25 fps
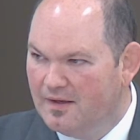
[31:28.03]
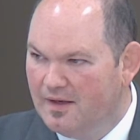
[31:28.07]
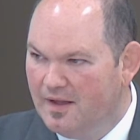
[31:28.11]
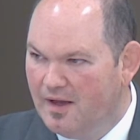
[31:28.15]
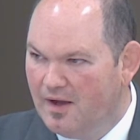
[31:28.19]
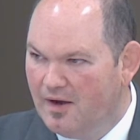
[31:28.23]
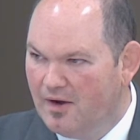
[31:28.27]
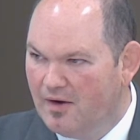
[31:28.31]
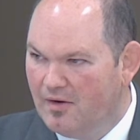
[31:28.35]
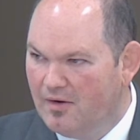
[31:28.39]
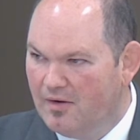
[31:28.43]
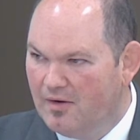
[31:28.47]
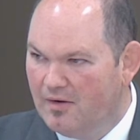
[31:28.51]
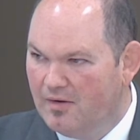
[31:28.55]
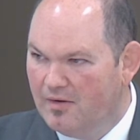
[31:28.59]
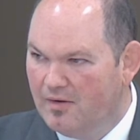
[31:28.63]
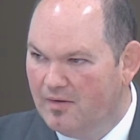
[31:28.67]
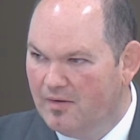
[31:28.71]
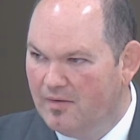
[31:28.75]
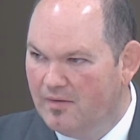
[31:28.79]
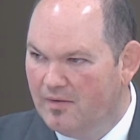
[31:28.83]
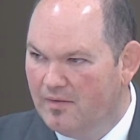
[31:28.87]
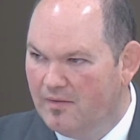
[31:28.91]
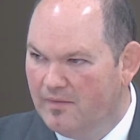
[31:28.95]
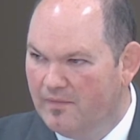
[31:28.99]
Now,
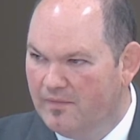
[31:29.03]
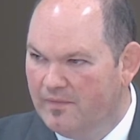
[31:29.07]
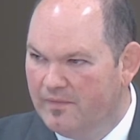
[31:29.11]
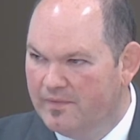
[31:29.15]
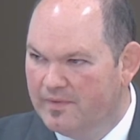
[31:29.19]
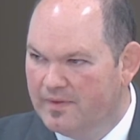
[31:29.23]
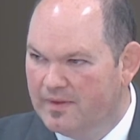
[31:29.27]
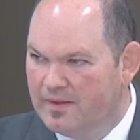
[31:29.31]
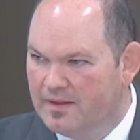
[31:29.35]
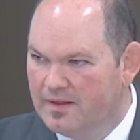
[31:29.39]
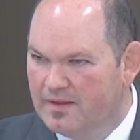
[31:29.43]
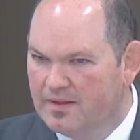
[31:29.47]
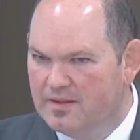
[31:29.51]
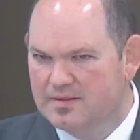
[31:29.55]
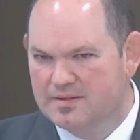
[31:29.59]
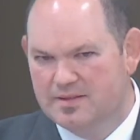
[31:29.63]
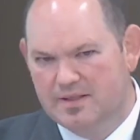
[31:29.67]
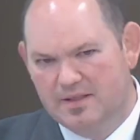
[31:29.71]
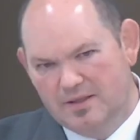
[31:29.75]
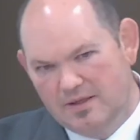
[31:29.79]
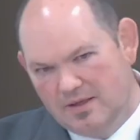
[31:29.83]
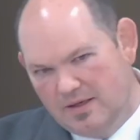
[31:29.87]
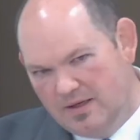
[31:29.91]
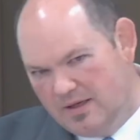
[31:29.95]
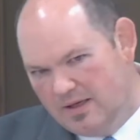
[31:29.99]

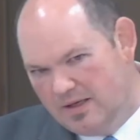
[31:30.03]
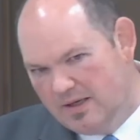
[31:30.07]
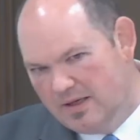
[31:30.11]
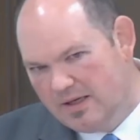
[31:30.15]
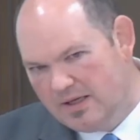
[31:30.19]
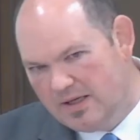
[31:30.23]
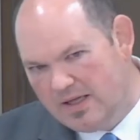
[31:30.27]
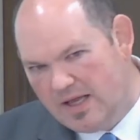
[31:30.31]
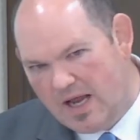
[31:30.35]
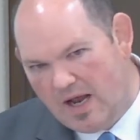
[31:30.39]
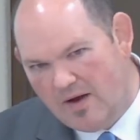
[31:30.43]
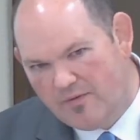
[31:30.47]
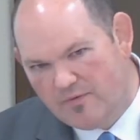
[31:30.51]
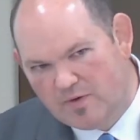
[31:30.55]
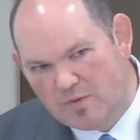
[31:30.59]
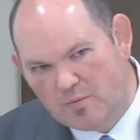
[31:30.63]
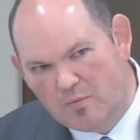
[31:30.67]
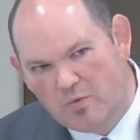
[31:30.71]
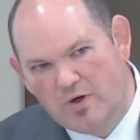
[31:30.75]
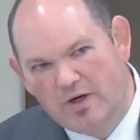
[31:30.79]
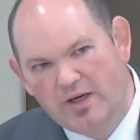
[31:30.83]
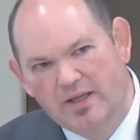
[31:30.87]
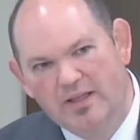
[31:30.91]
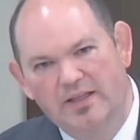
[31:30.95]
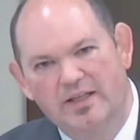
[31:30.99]
see, you have to
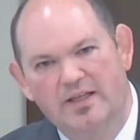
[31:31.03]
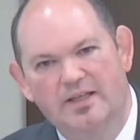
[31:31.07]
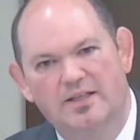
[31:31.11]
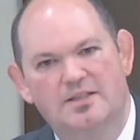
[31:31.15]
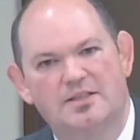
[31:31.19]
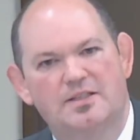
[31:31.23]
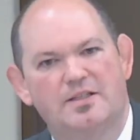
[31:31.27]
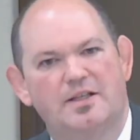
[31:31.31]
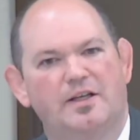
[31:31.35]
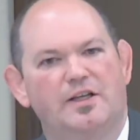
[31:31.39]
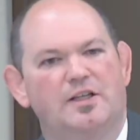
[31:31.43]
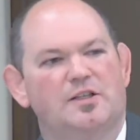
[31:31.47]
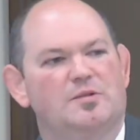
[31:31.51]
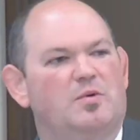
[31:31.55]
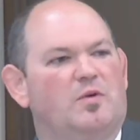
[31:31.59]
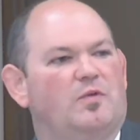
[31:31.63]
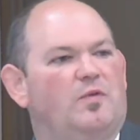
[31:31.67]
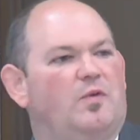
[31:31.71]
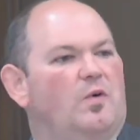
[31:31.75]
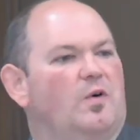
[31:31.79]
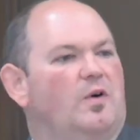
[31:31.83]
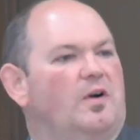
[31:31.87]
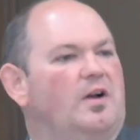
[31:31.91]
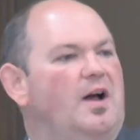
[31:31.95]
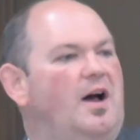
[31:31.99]
bring these things
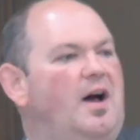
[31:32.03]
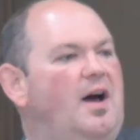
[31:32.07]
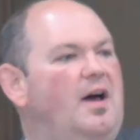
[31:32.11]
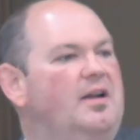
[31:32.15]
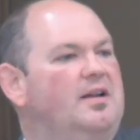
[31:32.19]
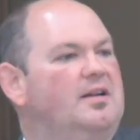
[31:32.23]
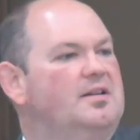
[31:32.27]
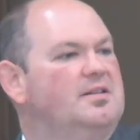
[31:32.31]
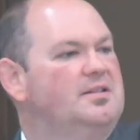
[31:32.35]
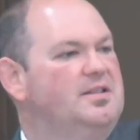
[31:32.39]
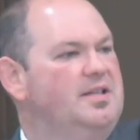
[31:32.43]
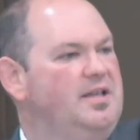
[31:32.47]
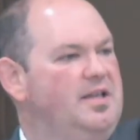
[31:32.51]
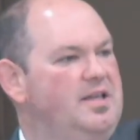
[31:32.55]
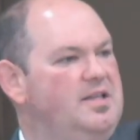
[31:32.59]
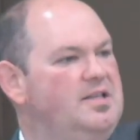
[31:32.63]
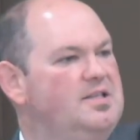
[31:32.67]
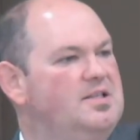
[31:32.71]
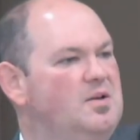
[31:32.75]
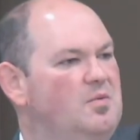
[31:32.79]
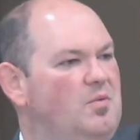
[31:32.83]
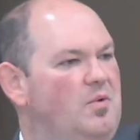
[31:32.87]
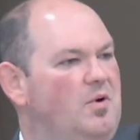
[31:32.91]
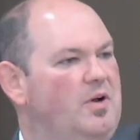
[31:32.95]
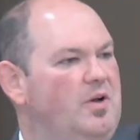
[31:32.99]
before God because
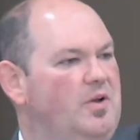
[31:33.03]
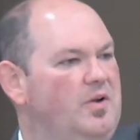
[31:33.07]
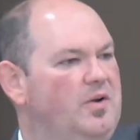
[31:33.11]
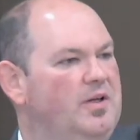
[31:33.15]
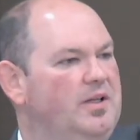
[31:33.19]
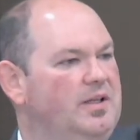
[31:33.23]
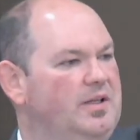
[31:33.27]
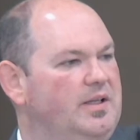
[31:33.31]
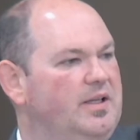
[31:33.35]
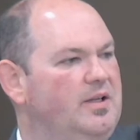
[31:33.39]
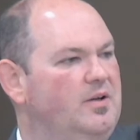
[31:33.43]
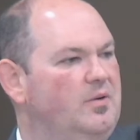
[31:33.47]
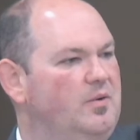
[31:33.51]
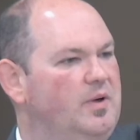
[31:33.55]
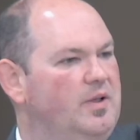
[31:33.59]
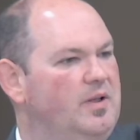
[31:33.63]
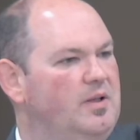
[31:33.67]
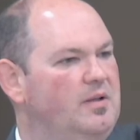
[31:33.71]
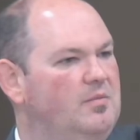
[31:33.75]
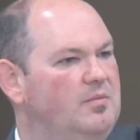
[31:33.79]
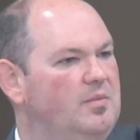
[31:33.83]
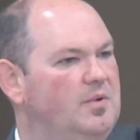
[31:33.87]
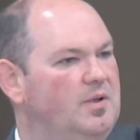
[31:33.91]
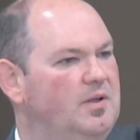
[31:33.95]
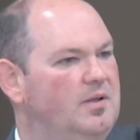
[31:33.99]
He's the one who can deal with
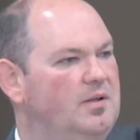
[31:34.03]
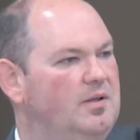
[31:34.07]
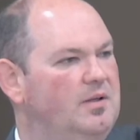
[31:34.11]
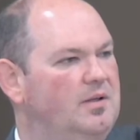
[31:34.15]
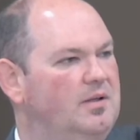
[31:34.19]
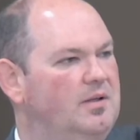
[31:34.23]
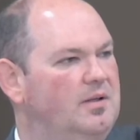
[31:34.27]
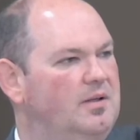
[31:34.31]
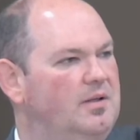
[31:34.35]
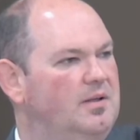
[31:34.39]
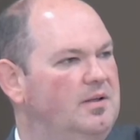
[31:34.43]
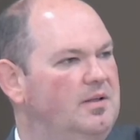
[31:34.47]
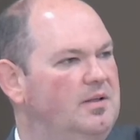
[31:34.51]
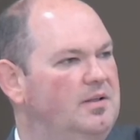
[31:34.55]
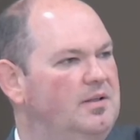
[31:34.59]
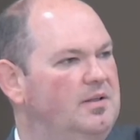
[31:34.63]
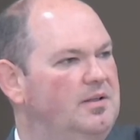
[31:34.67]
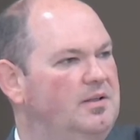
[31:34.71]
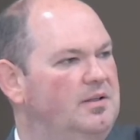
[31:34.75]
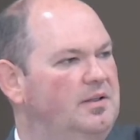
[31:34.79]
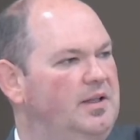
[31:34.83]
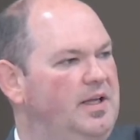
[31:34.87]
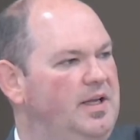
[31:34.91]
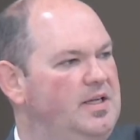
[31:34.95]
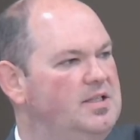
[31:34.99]
them.
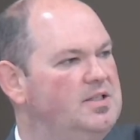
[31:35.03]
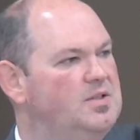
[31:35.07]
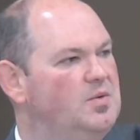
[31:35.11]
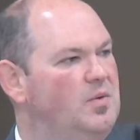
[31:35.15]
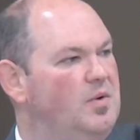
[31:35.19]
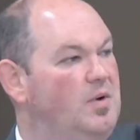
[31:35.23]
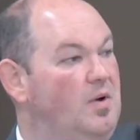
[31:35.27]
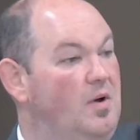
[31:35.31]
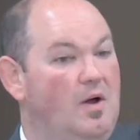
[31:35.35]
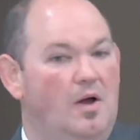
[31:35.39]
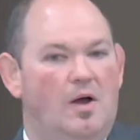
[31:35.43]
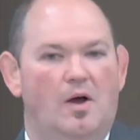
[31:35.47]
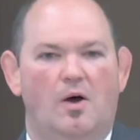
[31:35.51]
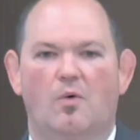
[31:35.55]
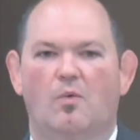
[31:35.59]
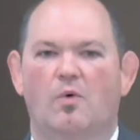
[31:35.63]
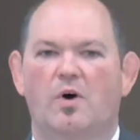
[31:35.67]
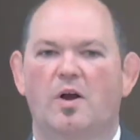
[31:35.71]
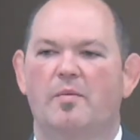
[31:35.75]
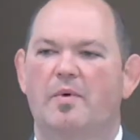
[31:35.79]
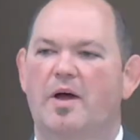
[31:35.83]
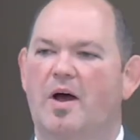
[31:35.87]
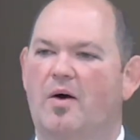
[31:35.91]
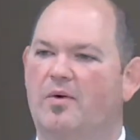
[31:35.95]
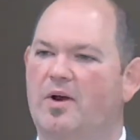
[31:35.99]
He's the one.
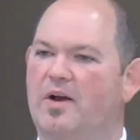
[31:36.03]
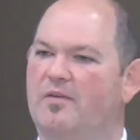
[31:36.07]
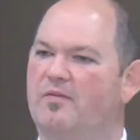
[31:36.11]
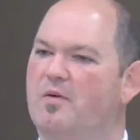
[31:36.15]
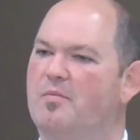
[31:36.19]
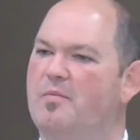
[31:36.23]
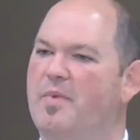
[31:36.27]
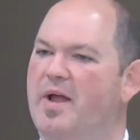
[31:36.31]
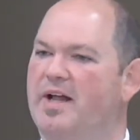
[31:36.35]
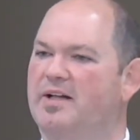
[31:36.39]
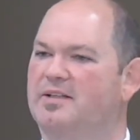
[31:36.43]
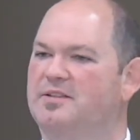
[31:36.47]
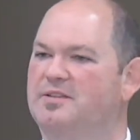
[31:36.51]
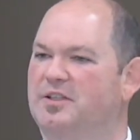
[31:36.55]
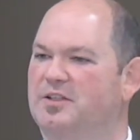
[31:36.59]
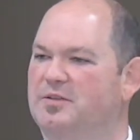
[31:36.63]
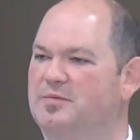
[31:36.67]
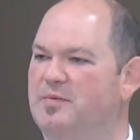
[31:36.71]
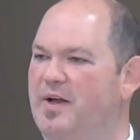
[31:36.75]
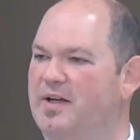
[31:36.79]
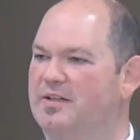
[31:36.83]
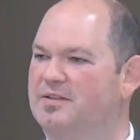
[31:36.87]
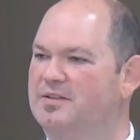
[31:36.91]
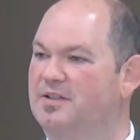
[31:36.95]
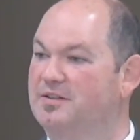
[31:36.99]
What about whenever a man sits
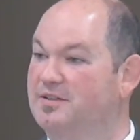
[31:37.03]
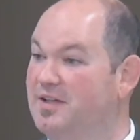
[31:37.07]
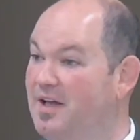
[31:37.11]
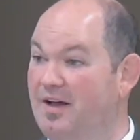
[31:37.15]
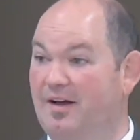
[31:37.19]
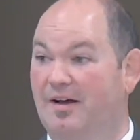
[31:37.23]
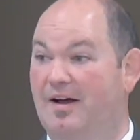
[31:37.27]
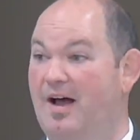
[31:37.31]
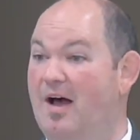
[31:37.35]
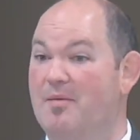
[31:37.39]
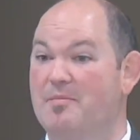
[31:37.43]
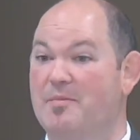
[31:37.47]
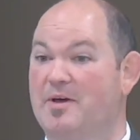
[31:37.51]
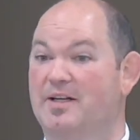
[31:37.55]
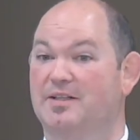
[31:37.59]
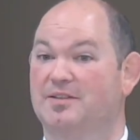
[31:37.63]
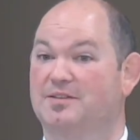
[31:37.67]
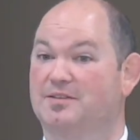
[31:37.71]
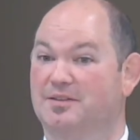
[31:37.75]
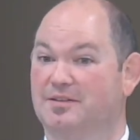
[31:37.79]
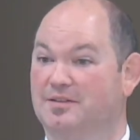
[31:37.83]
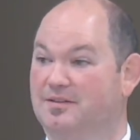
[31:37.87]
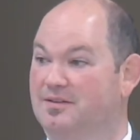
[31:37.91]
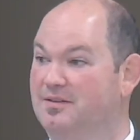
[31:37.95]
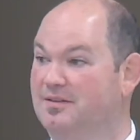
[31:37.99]
back says, I'm
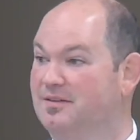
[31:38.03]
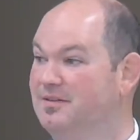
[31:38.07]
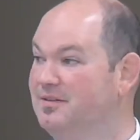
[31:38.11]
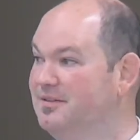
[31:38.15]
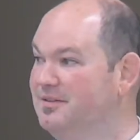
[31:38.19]
innocent?